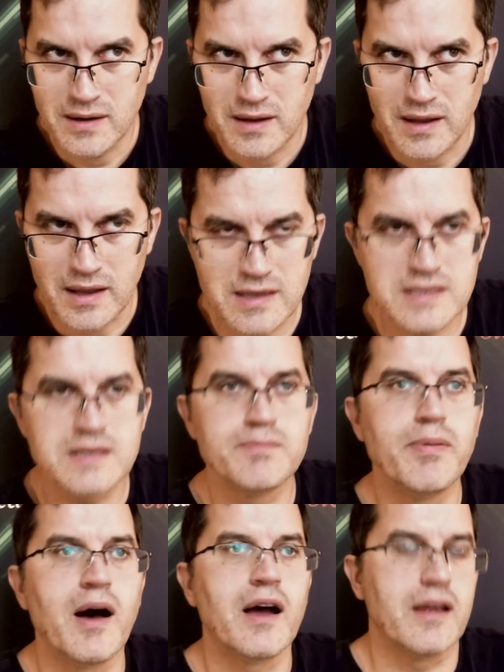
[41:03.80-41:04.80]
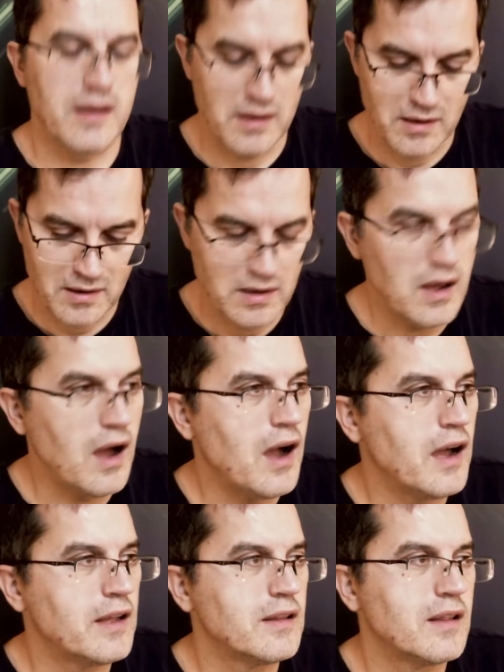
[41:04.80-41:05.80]
is by
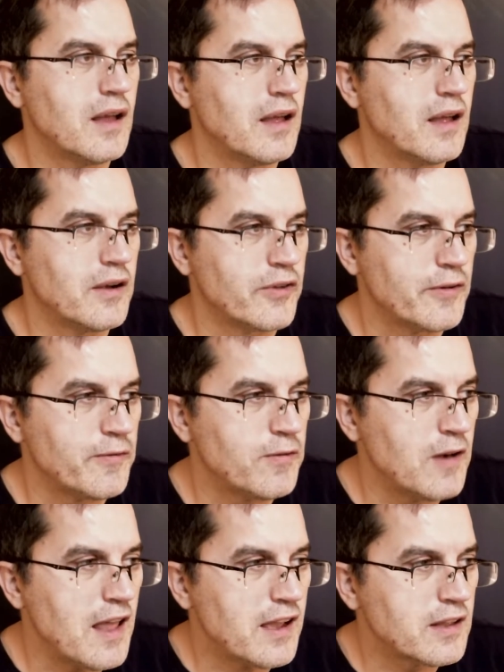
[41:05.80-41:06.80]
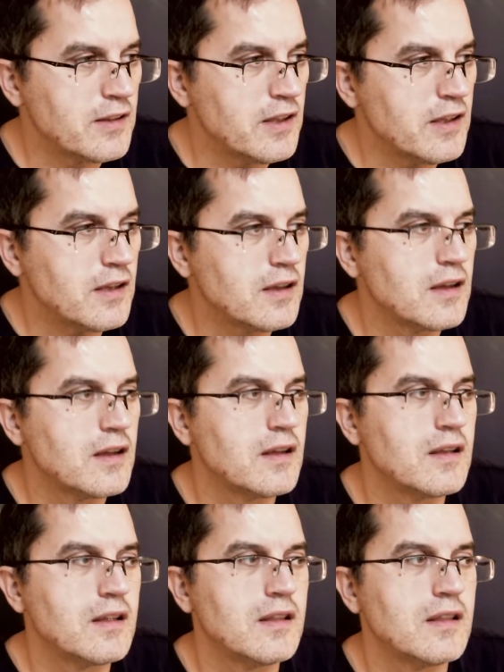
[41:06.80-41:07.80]
either reflecting
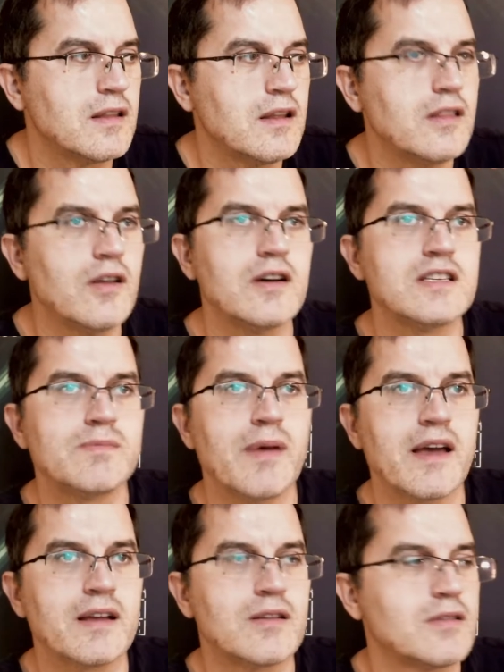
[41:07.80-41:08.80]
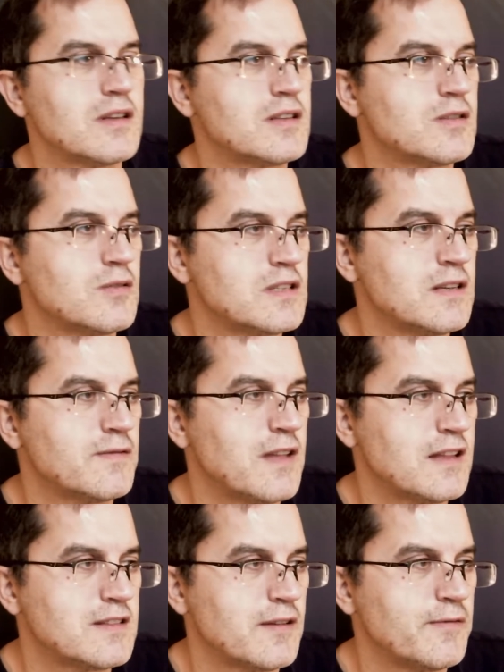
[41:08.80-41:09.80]
the noise back to the source, if
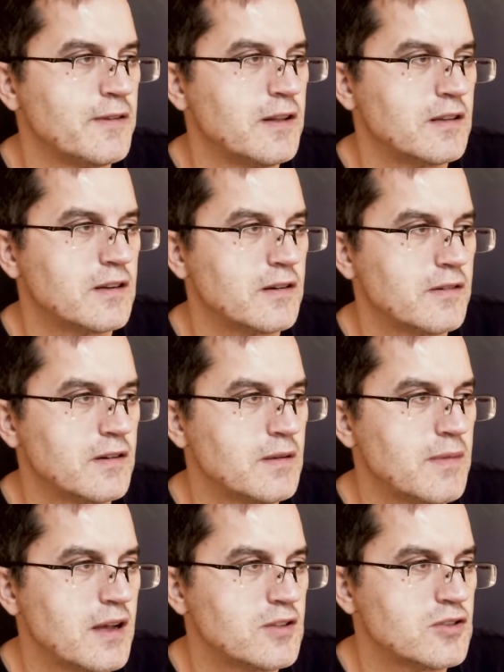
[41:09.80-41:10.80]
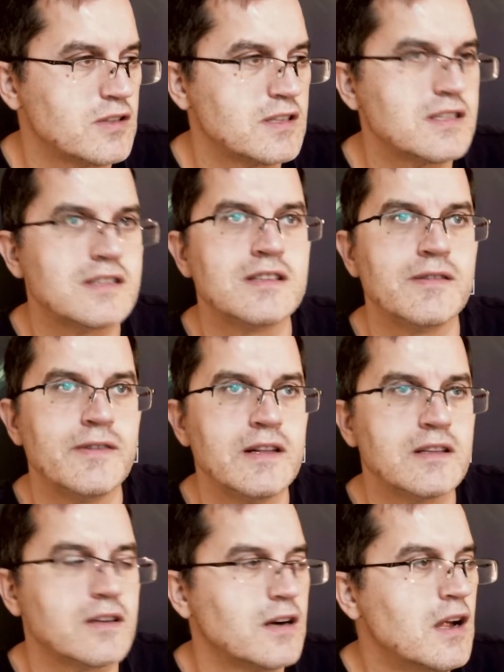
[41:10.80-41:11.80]
that's a filter. Imagine this is a
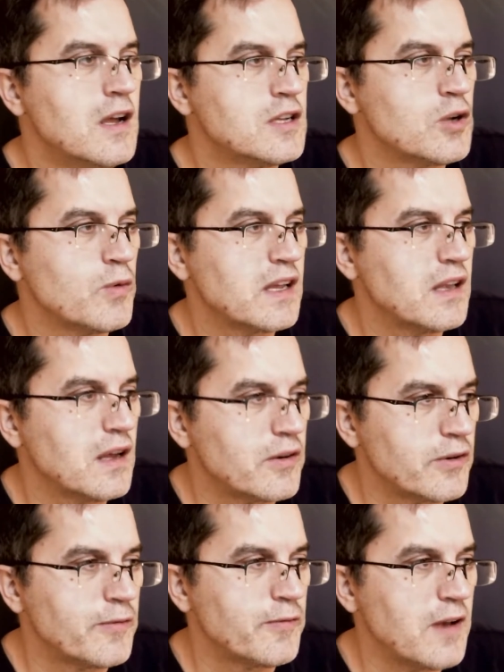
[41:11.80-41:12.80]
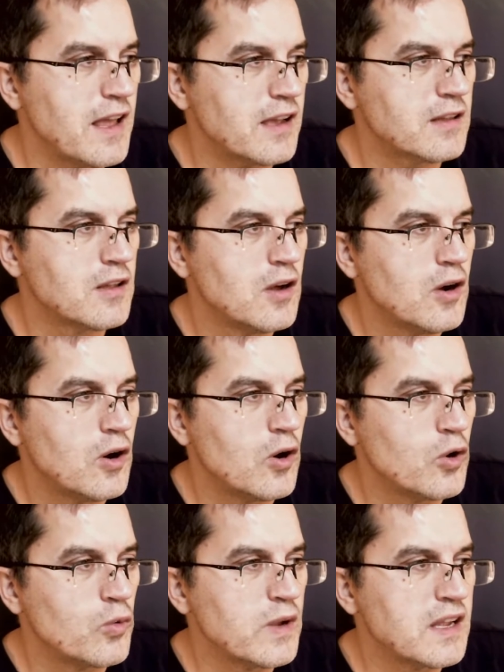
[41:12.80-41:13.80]
filter. So we can reflect
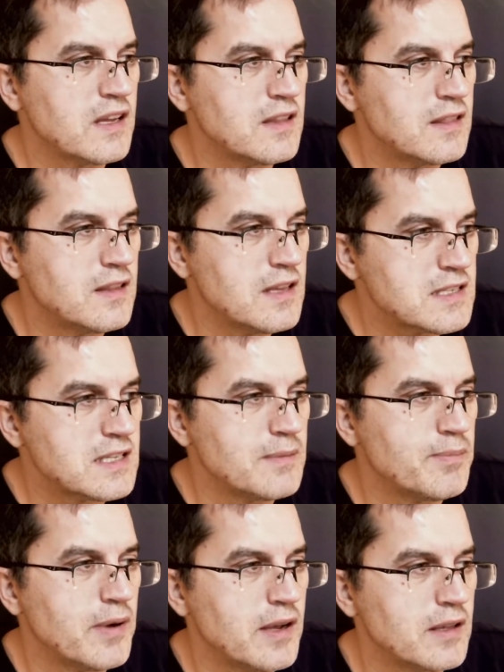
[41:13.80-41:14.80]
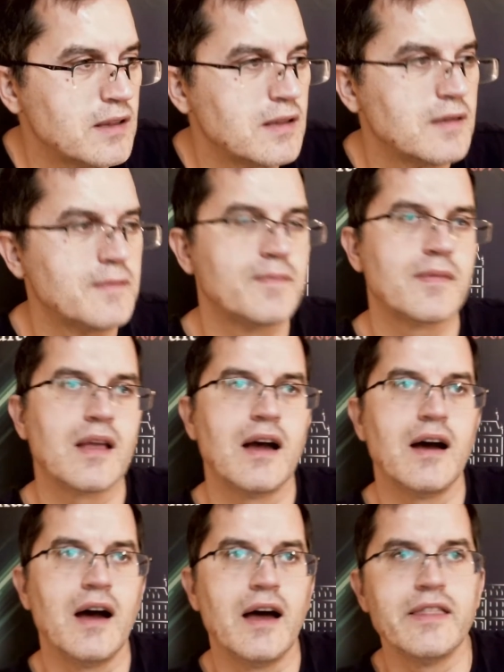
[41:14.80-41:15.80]
or we can dissipate,
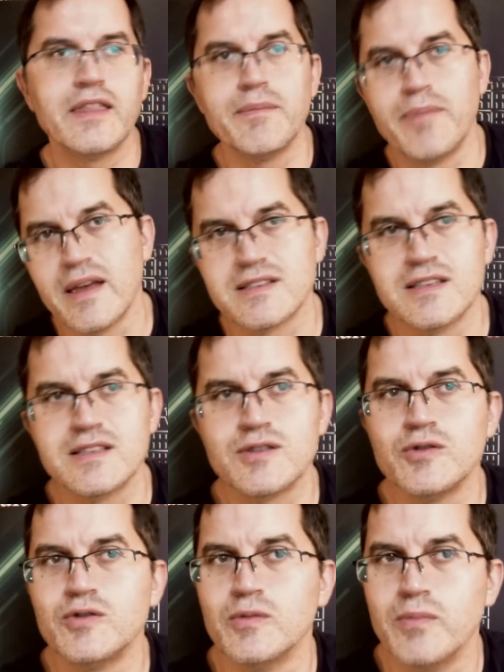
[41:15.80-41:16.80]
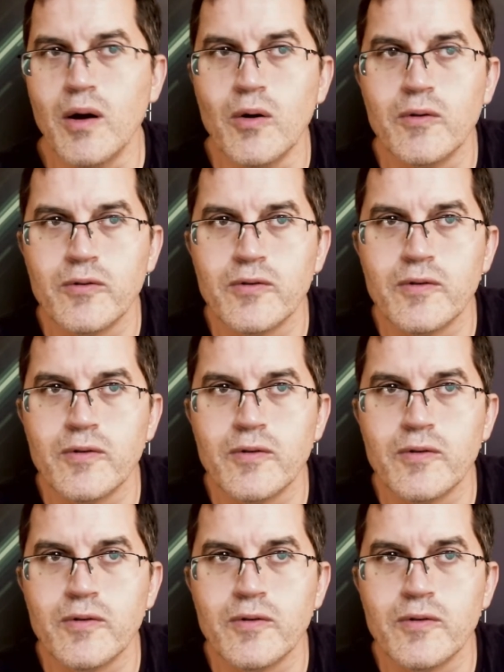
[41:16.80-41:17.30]
and the best is to do both.